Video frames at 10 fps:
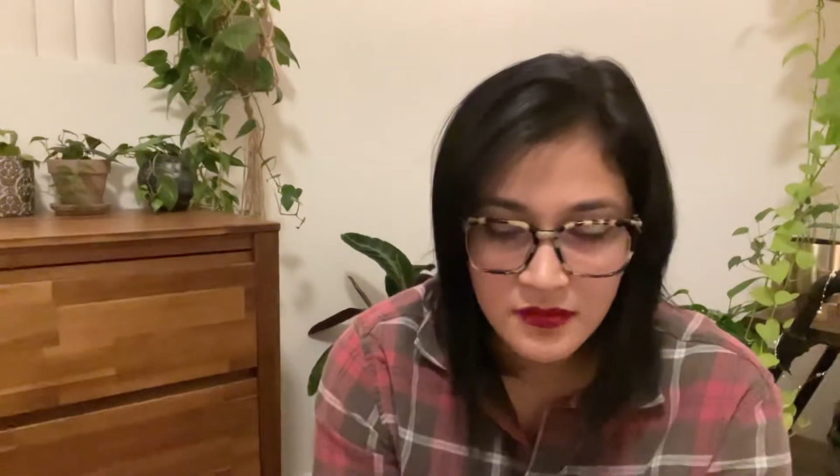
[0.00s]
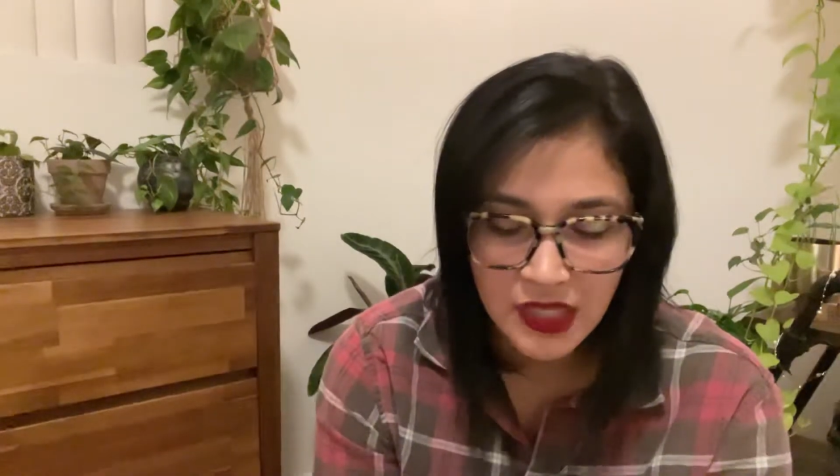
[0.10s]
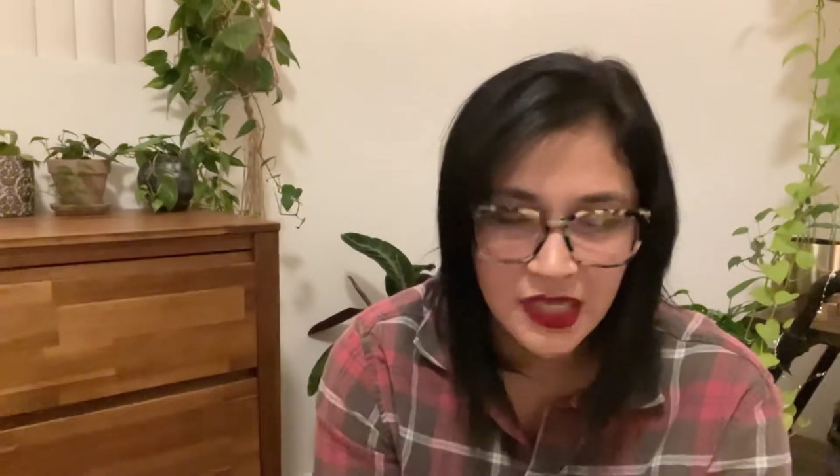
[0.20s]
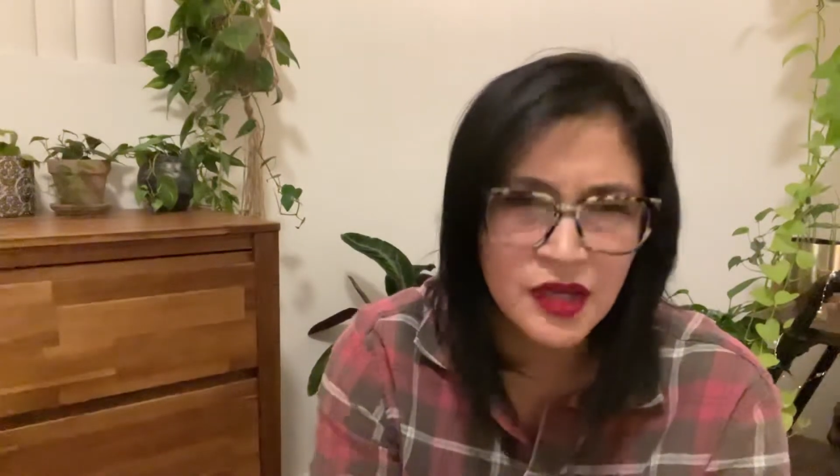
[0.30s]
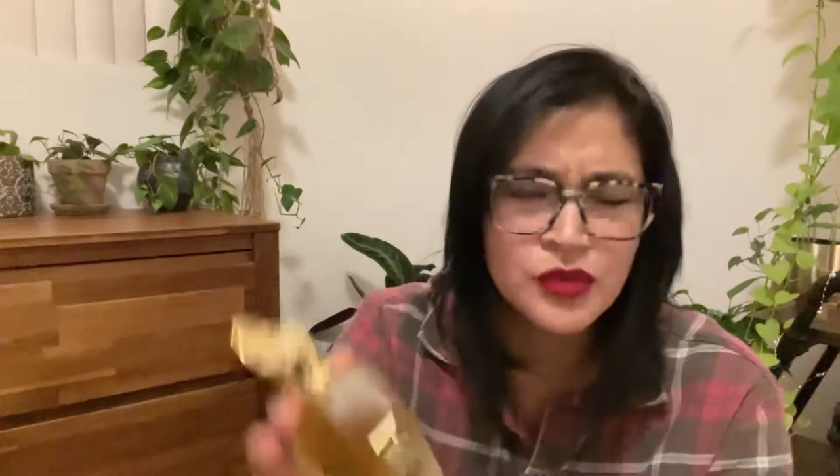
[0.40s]

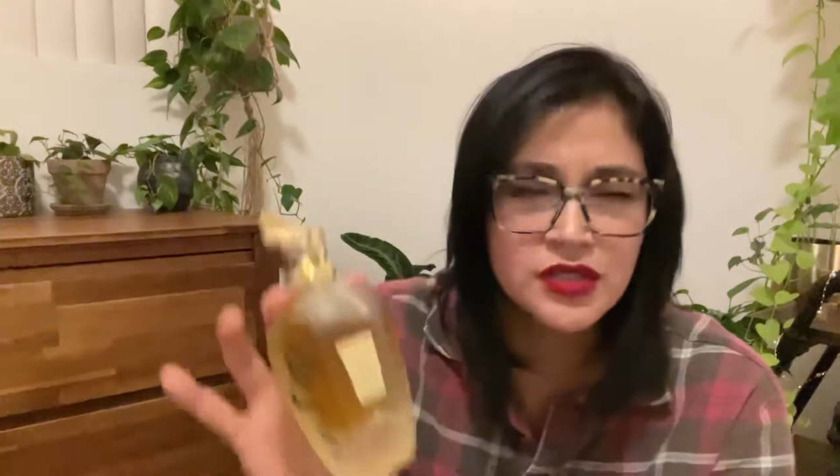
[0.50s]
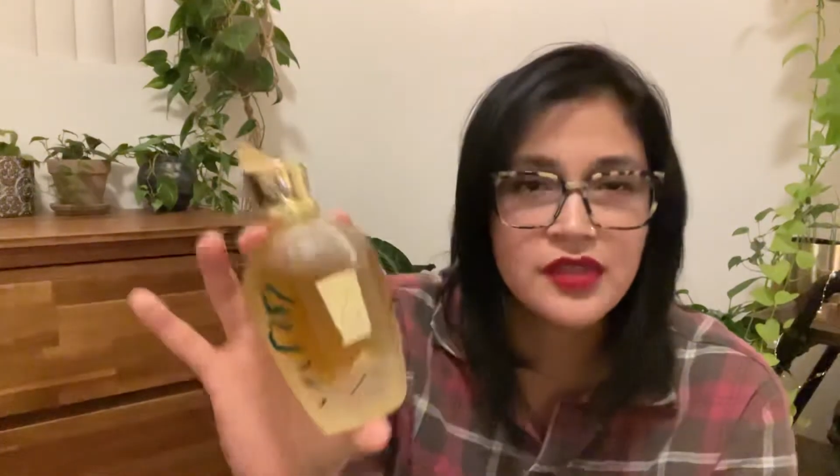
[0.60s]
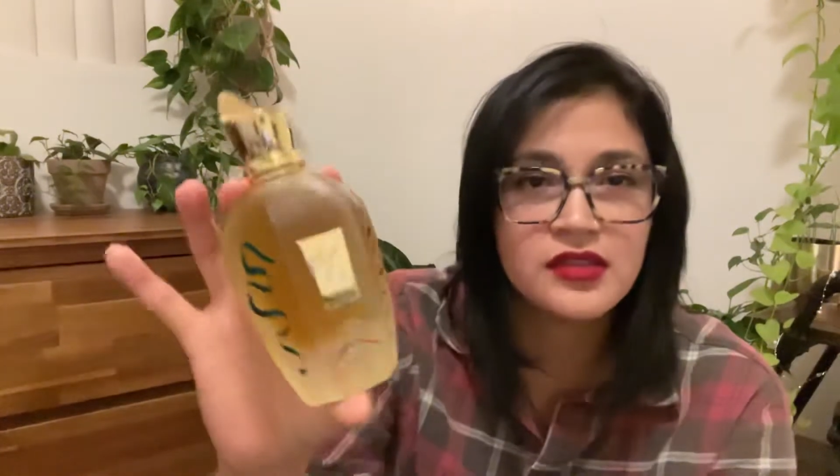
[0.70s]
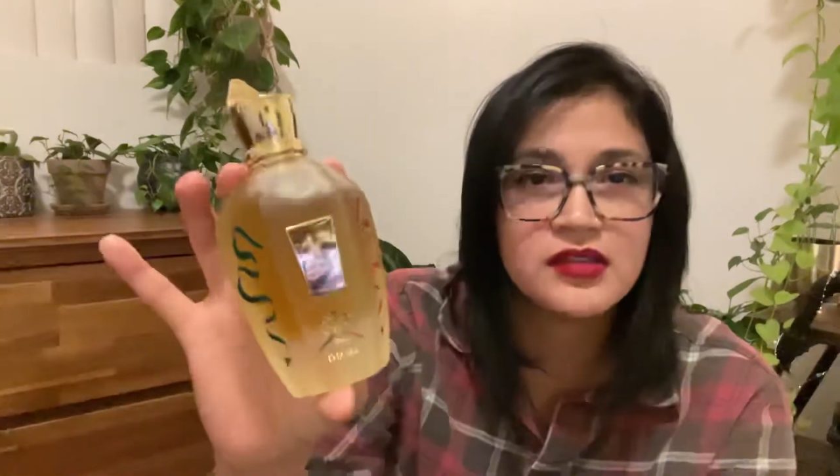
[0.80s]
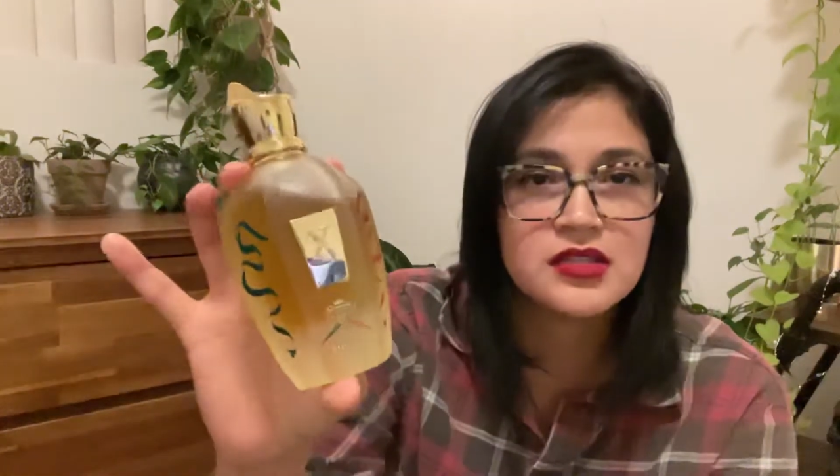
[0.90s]
And I really
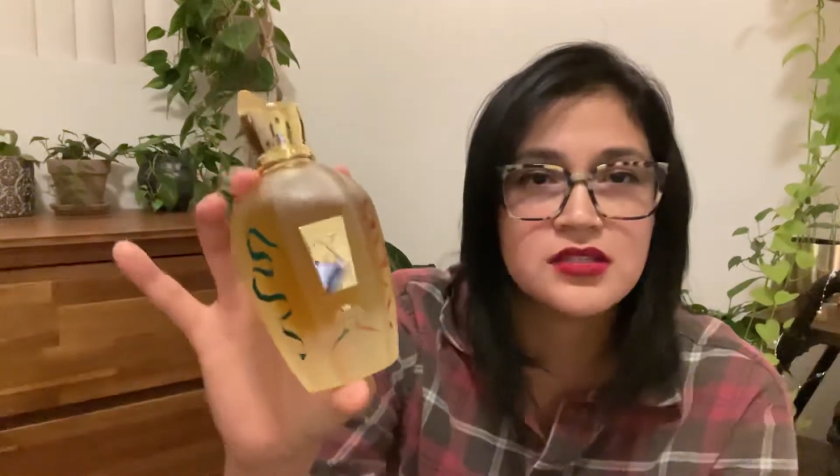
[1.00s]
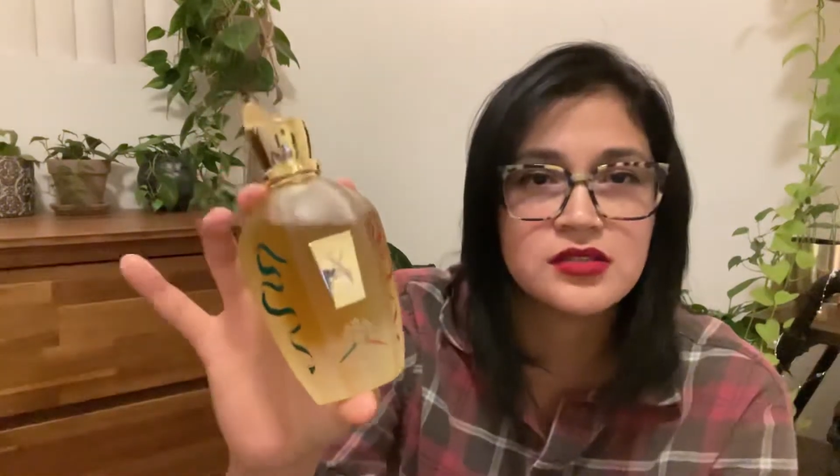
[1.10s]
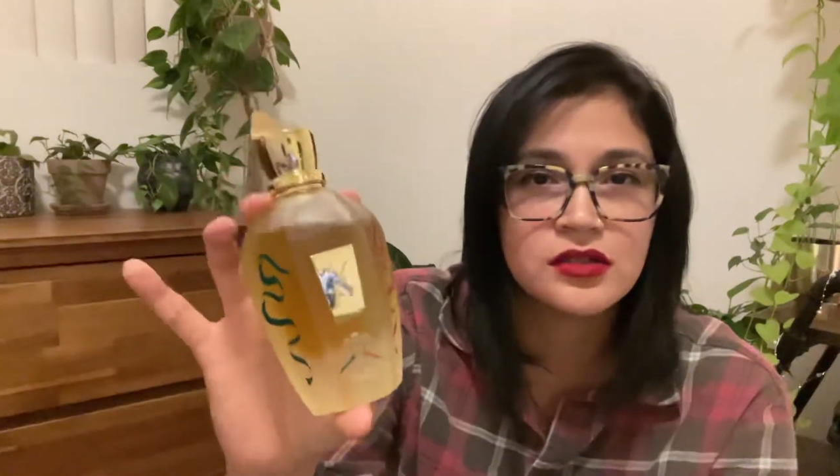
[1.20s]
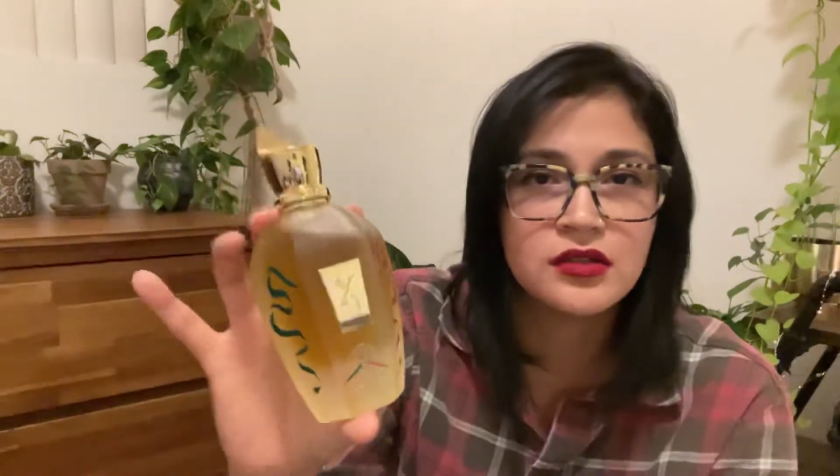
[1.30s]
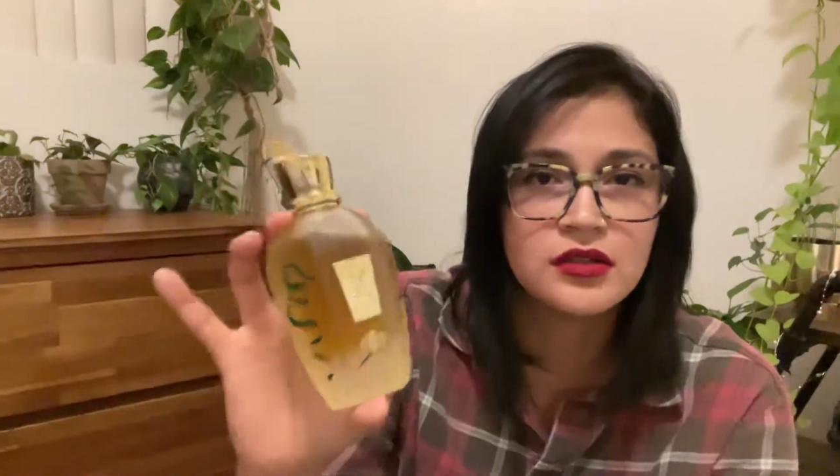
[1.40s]
think this is a
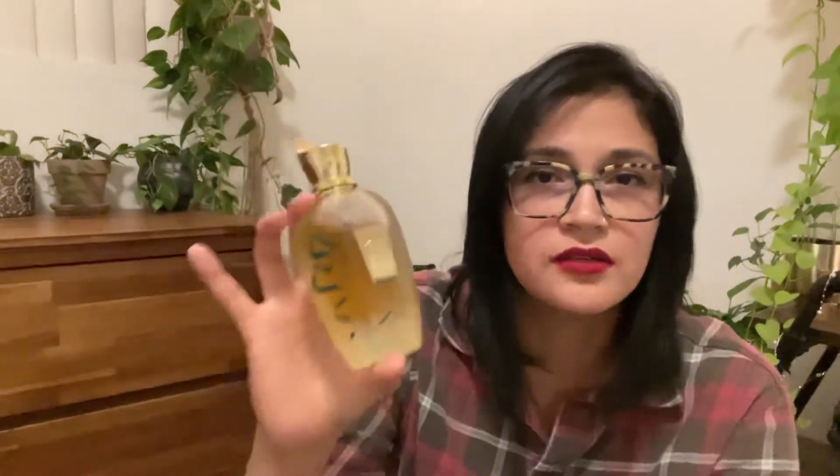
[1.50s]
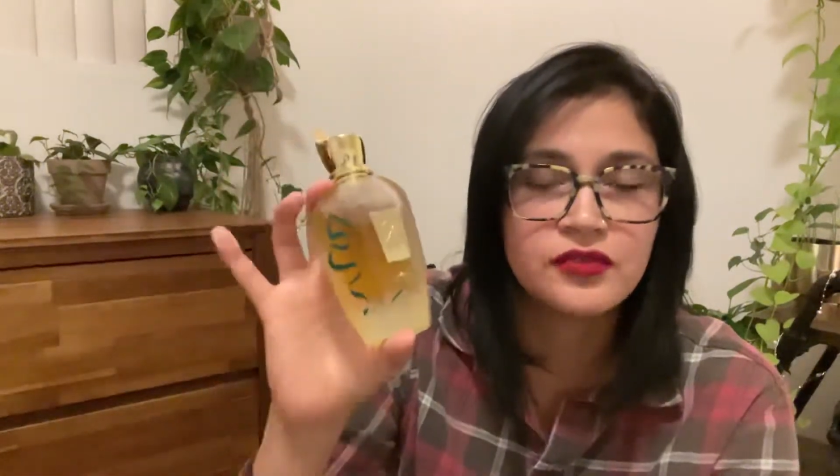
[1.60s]
good